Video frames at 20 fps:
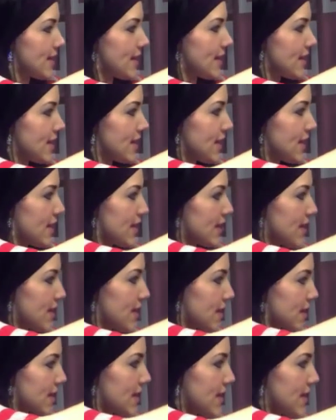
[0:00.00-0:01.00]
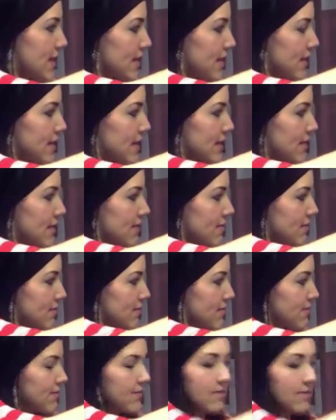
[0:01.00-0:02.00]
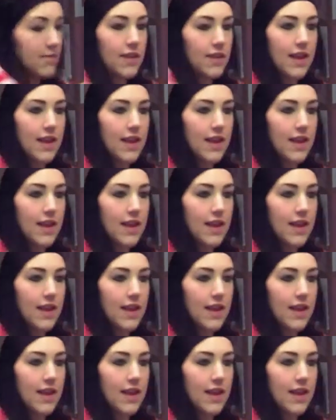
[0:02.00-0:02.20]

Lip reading: Nothing is said.